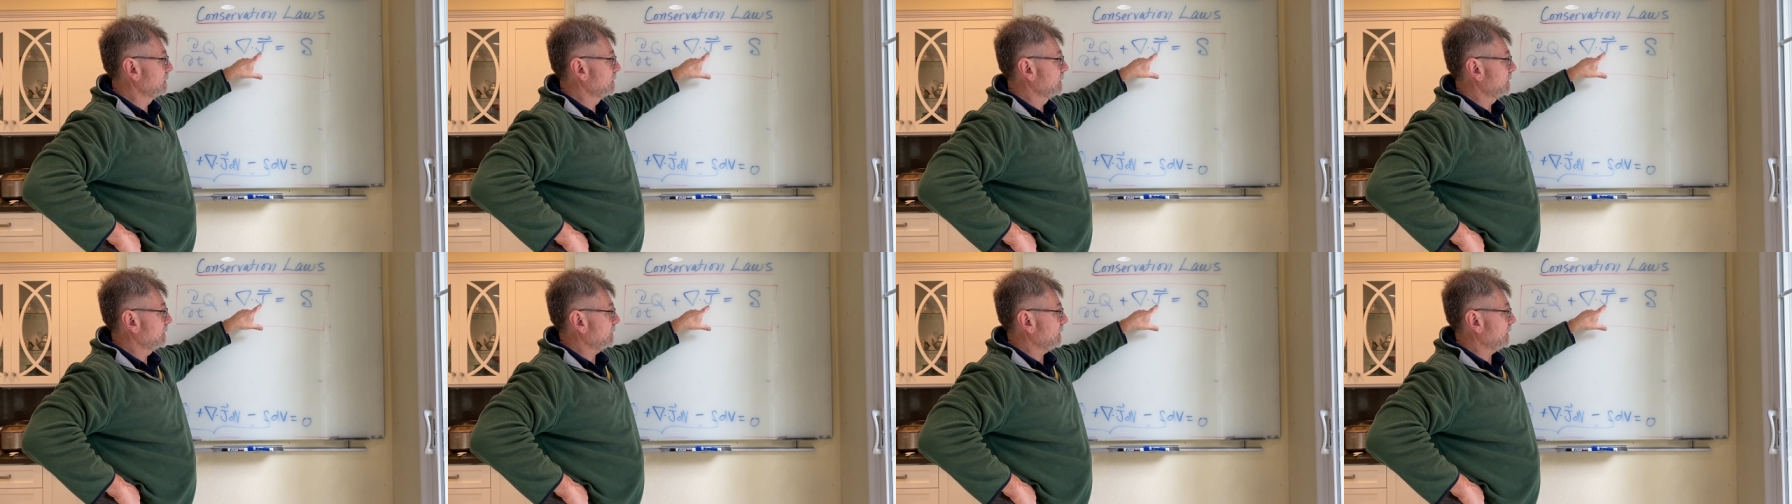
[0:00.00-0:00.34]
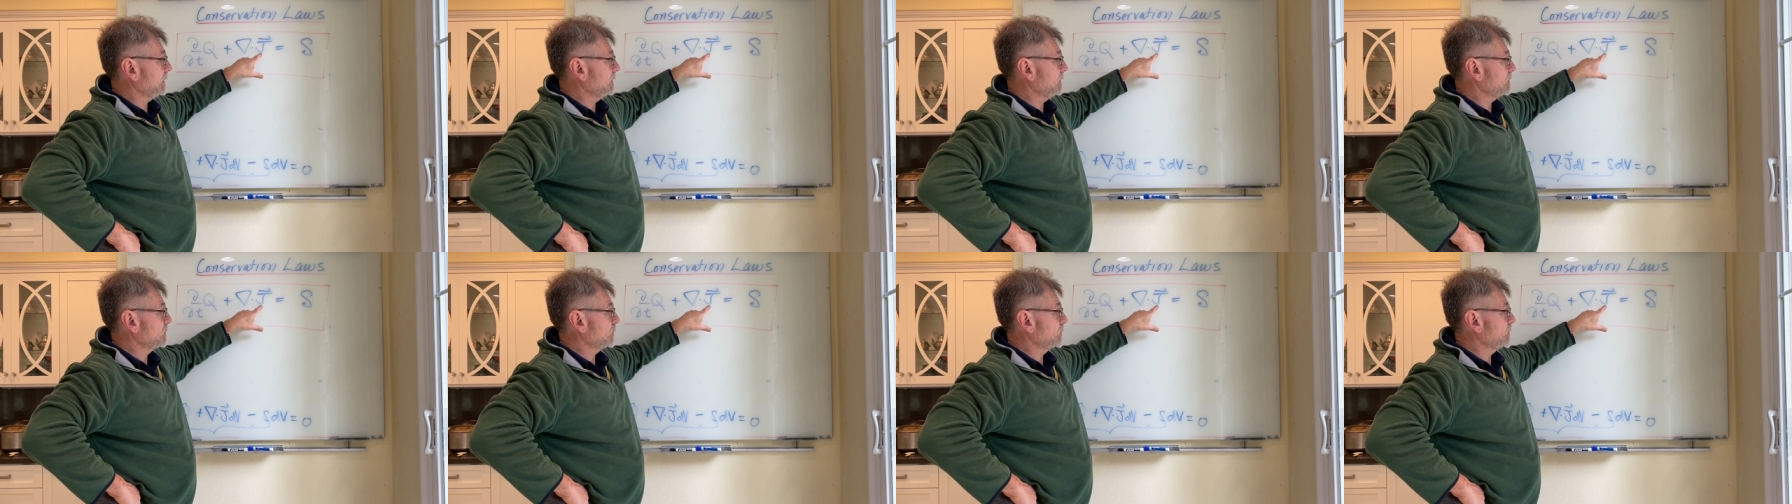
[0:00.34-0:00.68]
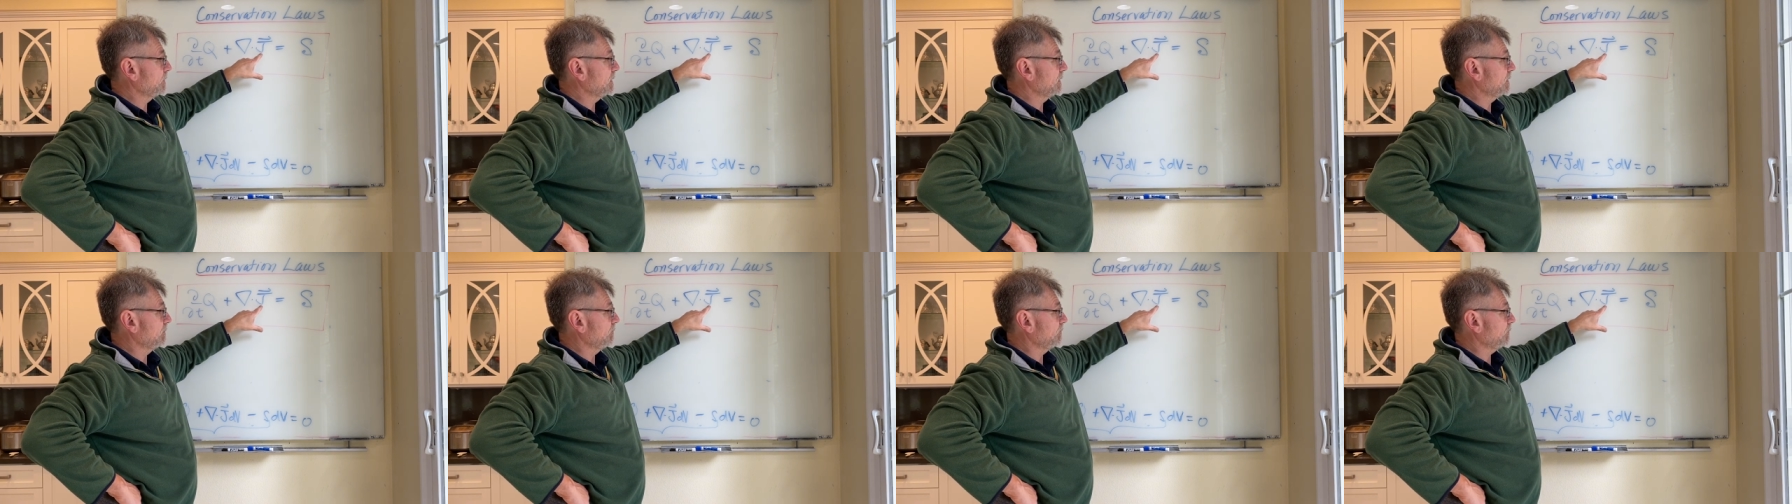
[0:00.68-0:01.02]
then this will be
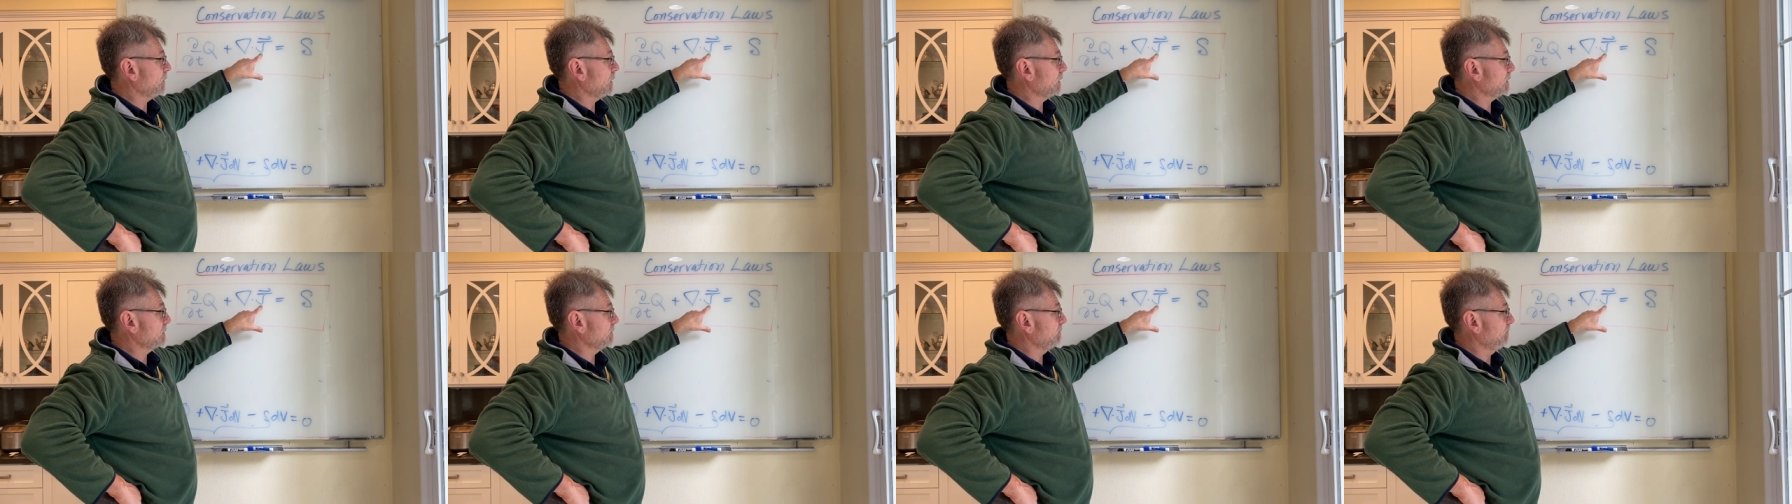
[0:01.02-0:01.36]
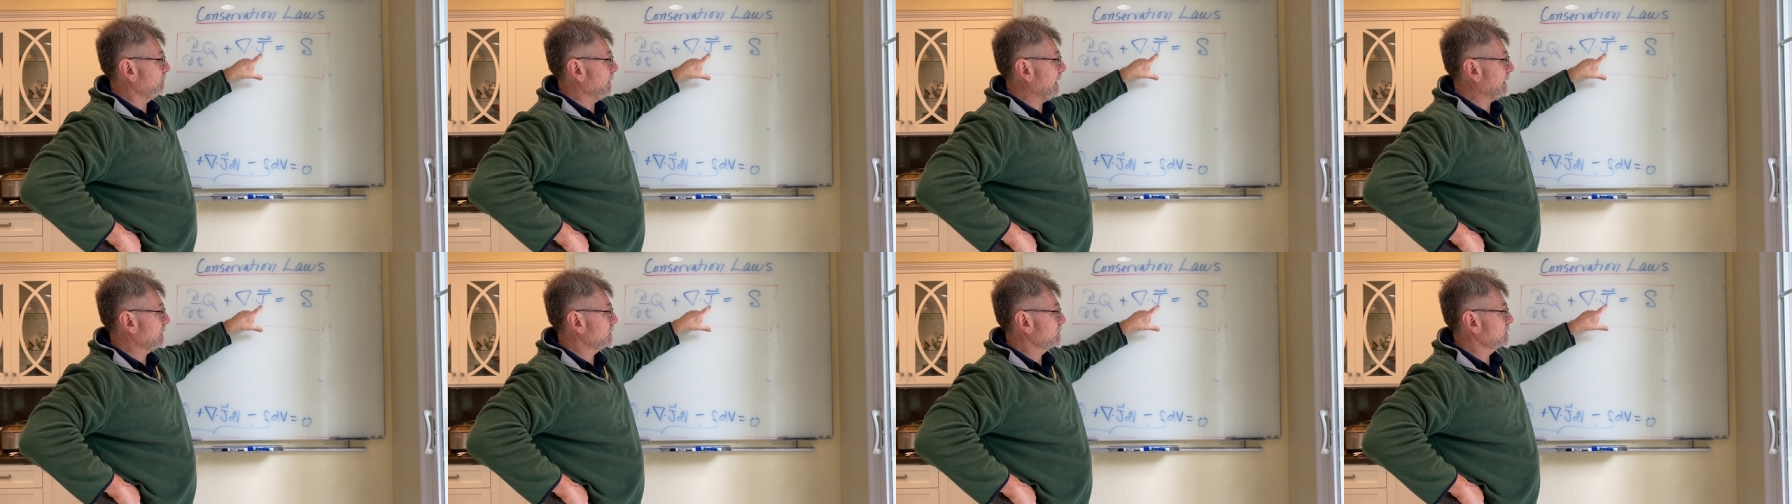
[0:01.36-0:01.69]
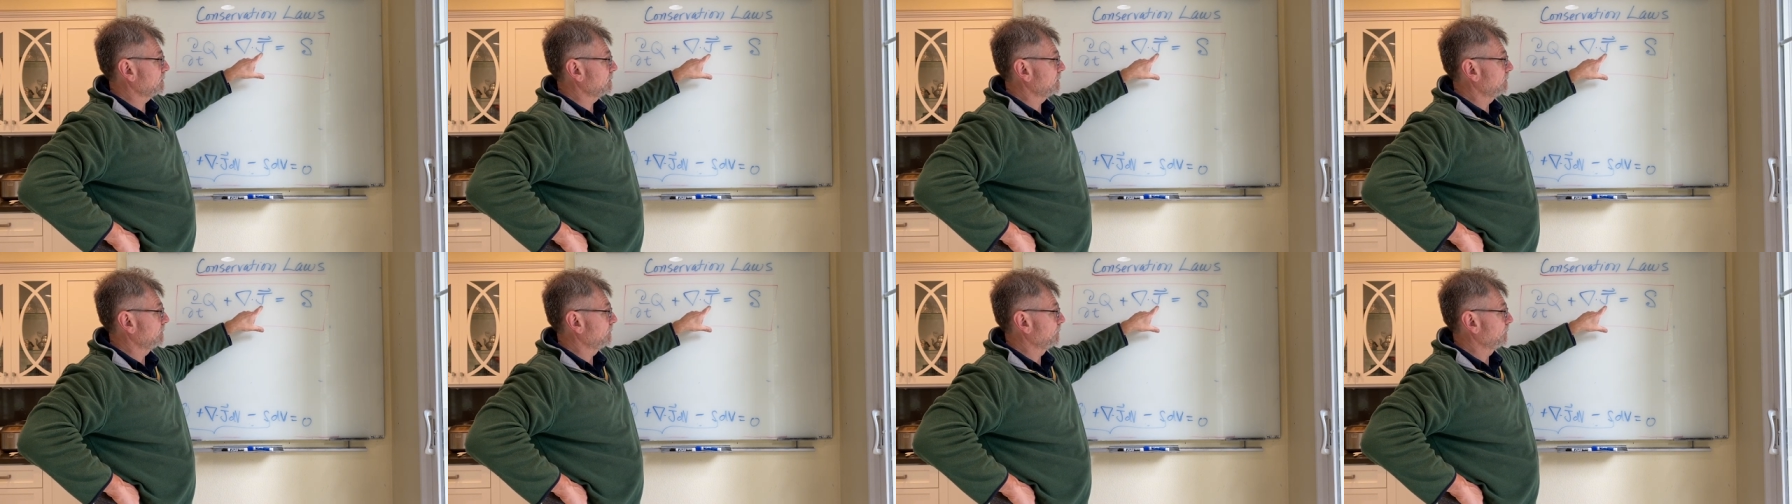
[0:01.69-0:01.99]
the flux of mass.